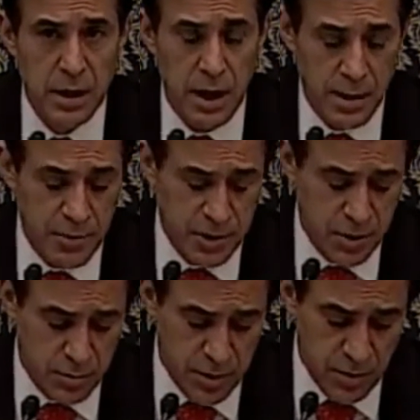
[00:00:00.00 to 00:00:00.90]
I'm
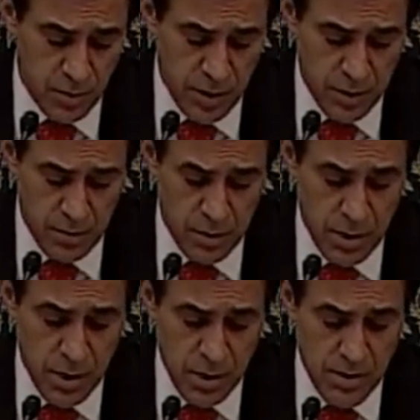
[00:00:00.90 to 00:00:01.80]
acutely aware
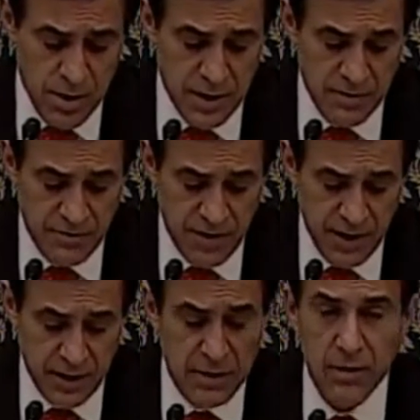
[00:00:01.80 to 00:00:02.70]
that in
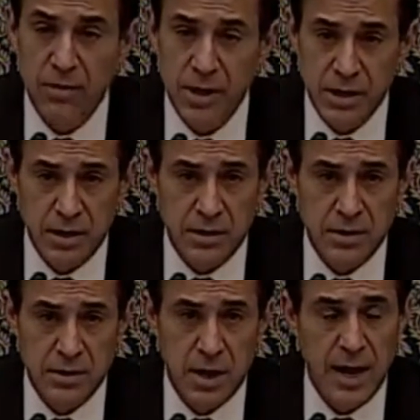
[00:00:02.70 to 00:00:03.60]
fact there
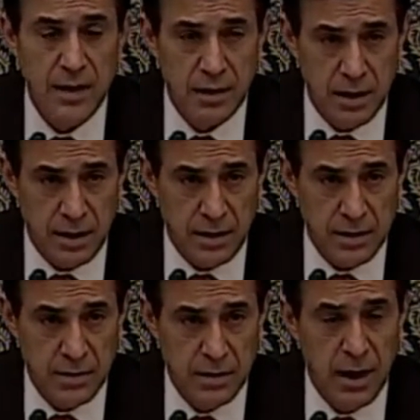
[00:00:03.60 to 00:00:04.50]
is a
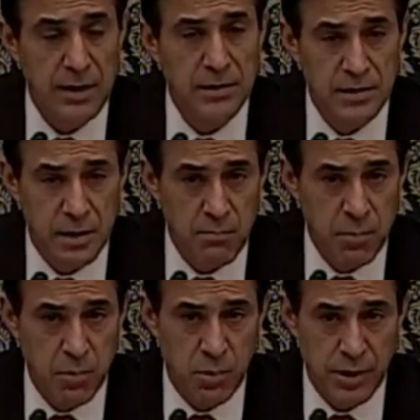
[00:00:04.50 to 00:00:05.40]
link at some
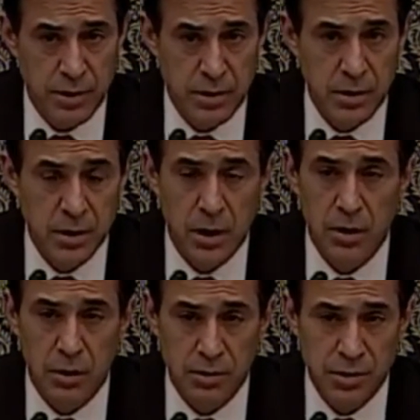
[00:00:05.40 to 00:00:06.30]
point
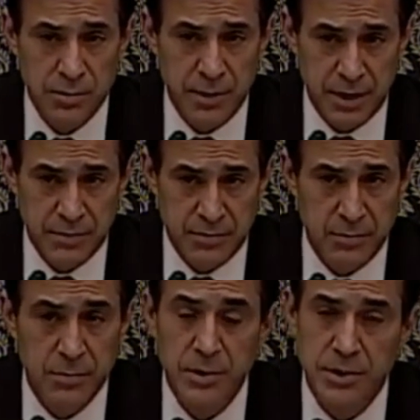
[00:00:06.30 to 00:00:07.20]
along the
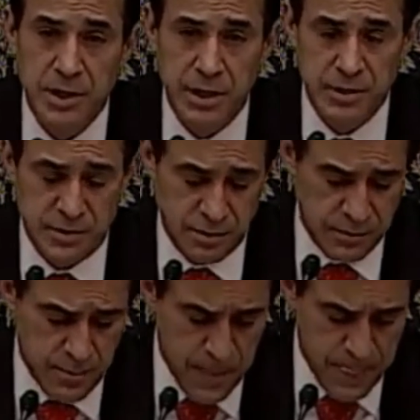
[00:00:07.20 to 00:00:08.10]
spectrum to cancer.
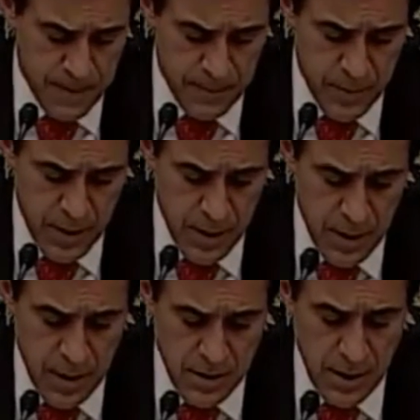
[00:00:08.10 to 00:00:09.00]

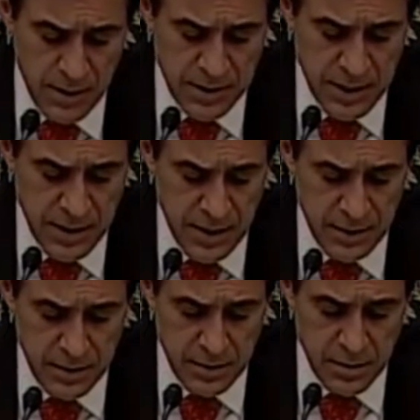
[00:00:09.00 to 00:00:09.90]
Now I say that
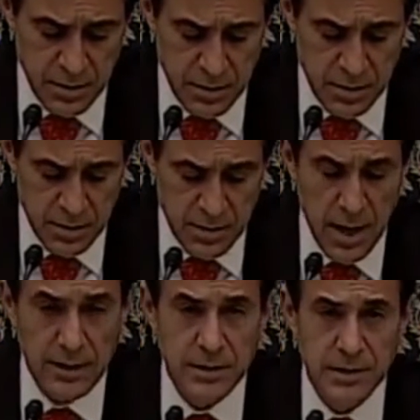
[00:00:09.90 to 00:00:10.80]

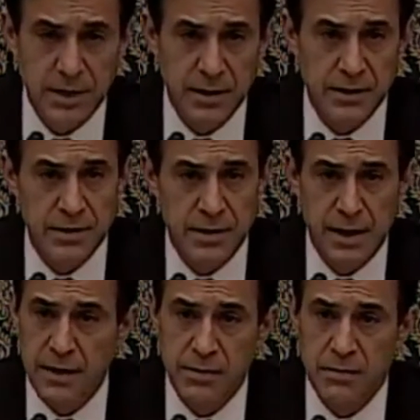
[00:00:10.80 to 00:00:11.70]
not to say that
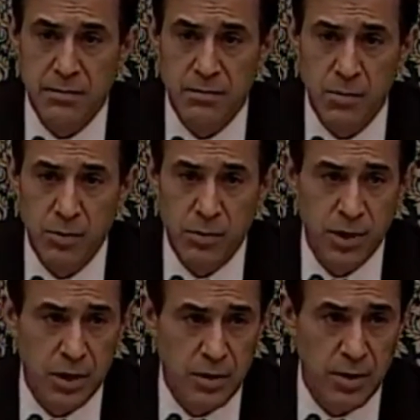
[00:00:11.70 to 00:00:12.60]
today that we will
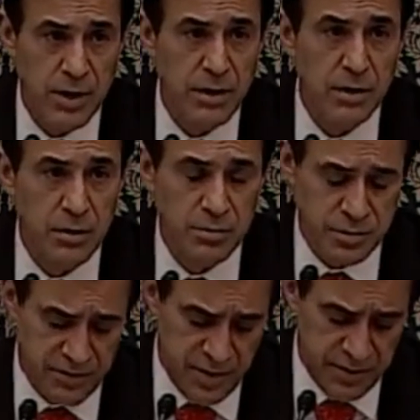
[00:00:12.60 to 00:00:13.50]
hear any
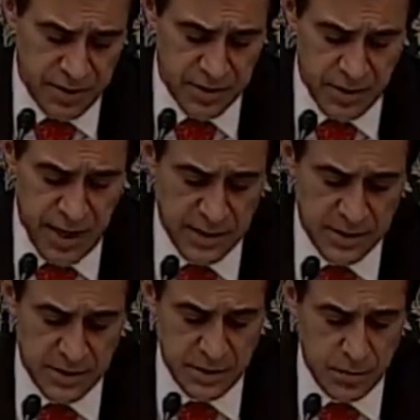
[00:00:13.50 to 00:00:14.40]
conclusive evidence as
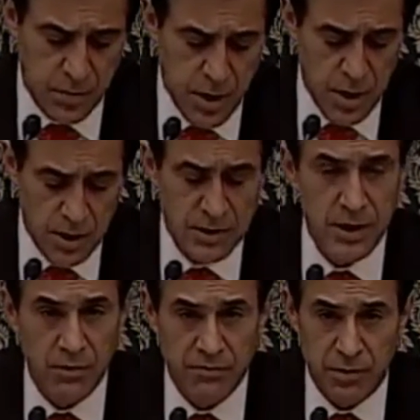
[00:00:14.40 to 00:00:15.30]
to
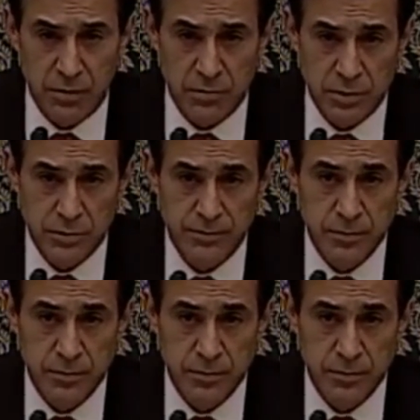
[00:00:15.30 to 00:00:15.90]
cell phones.